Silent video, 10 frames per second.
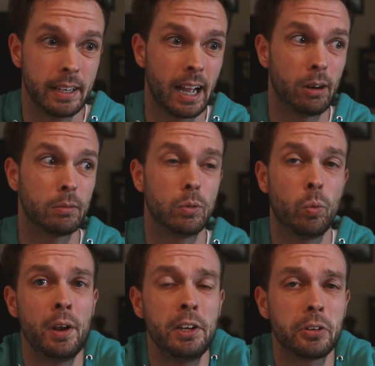Now,
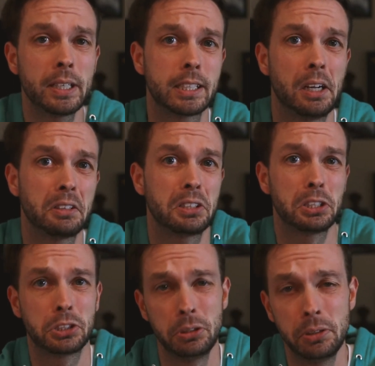1 degree
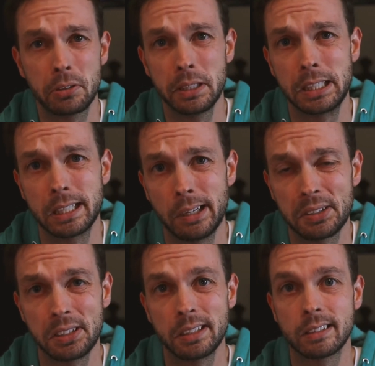Celsius, 2 degrees
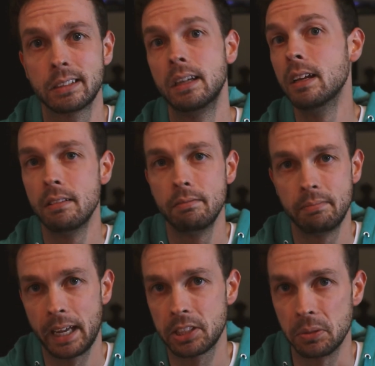Celsius,
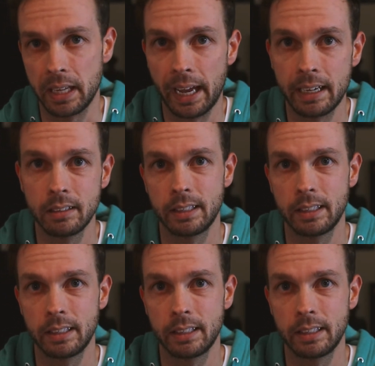that's okay.